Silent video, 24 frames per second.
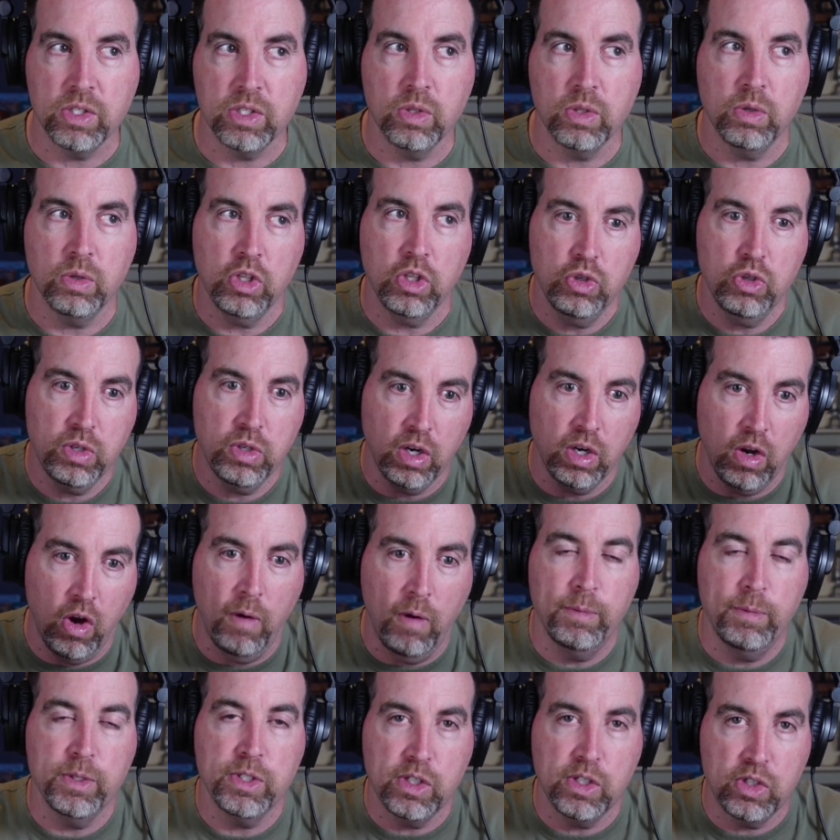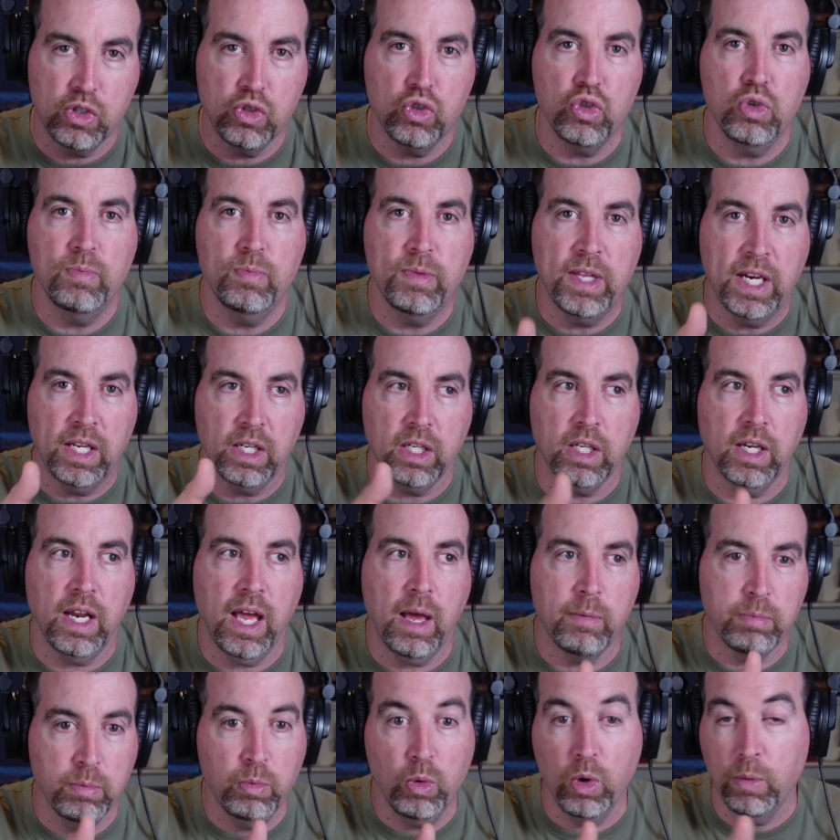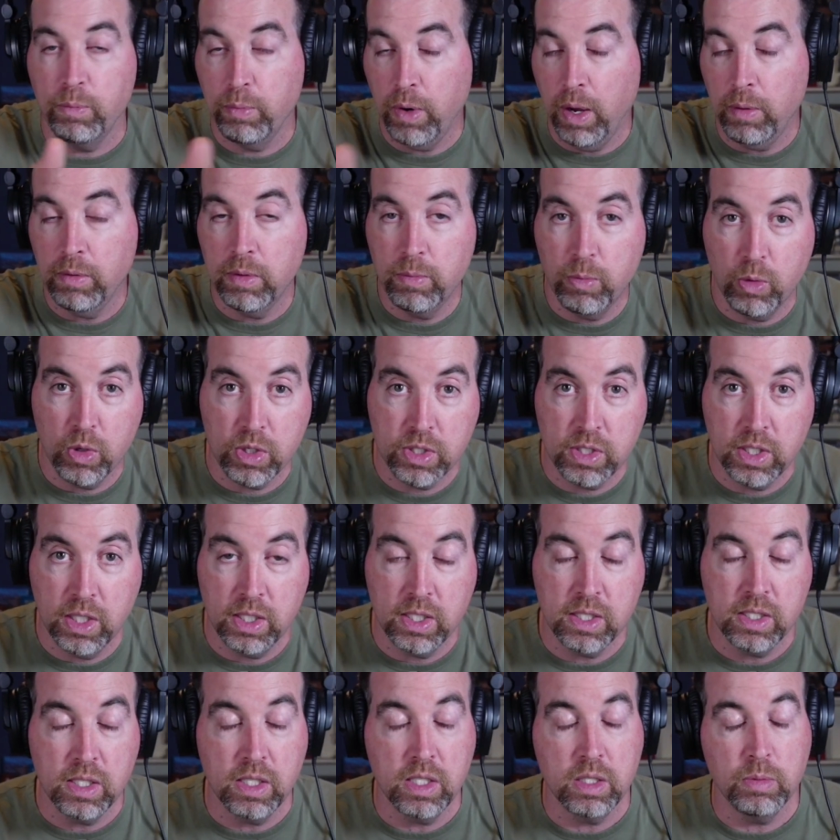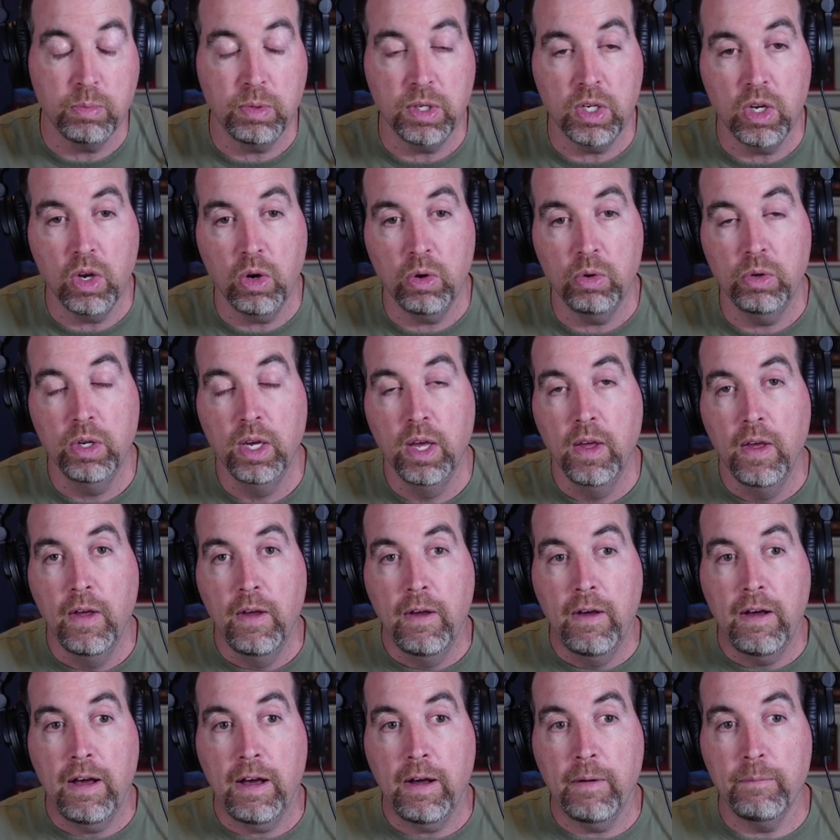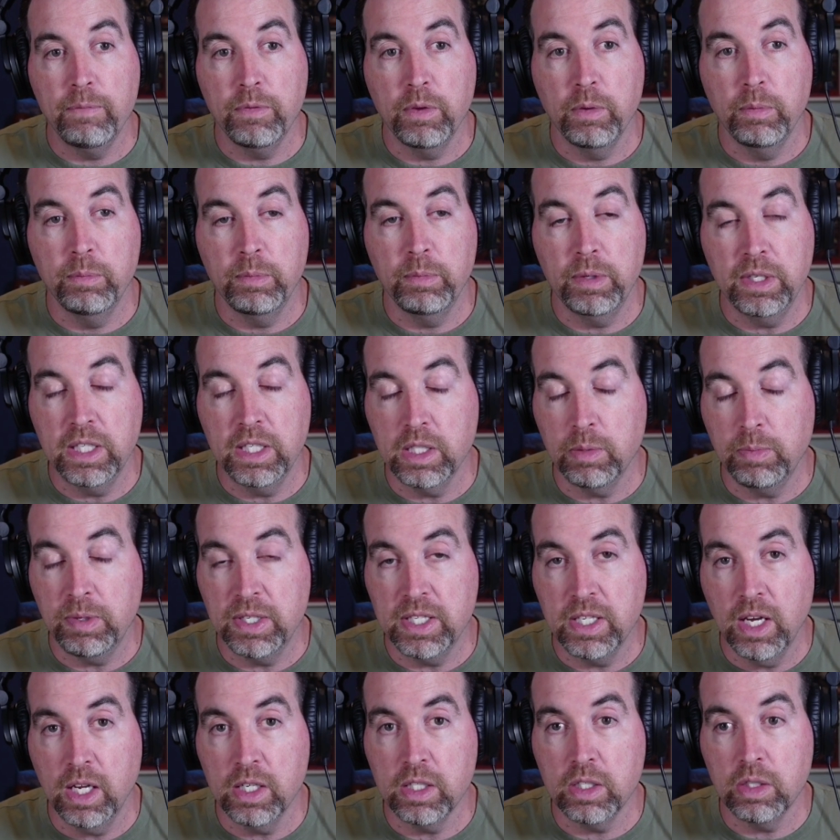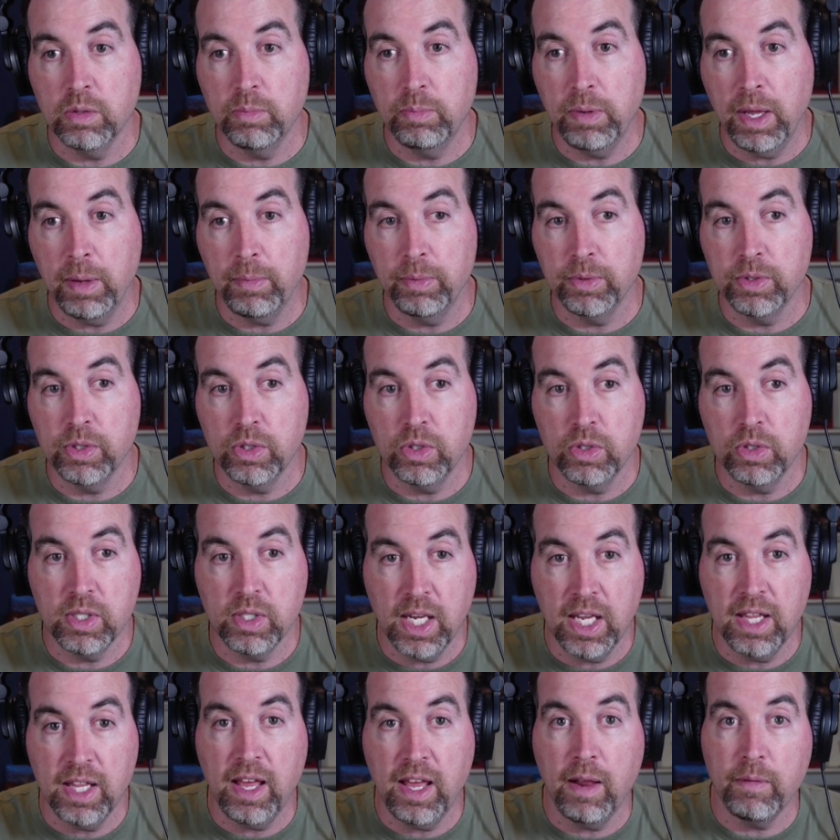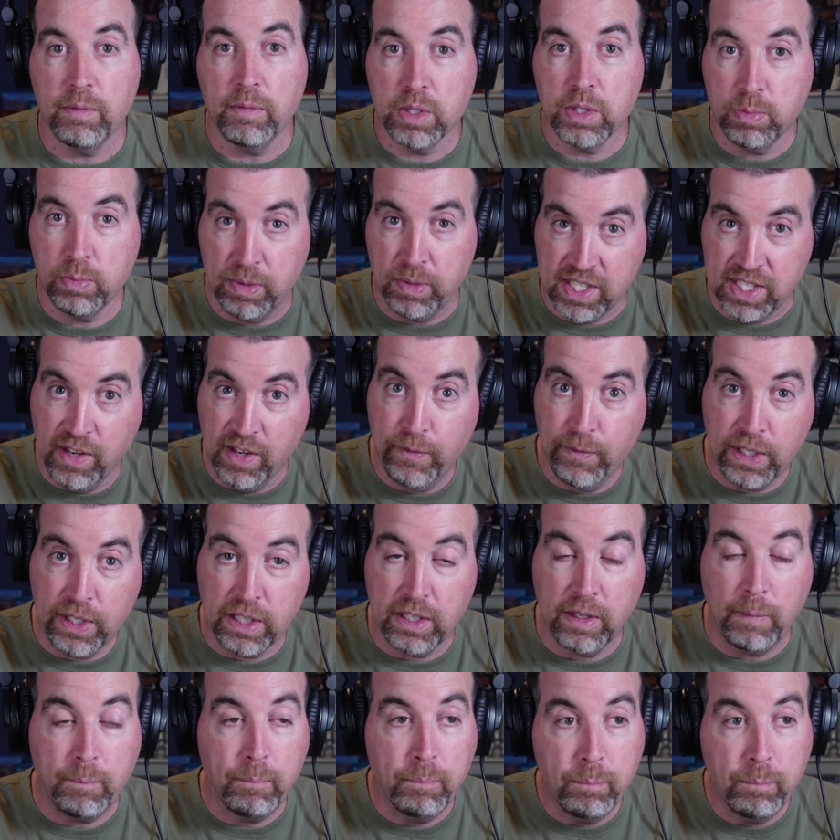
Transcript: So that you could almost assume that it could happen more. Probably more studies need to be need to be done to be able to say that specifically,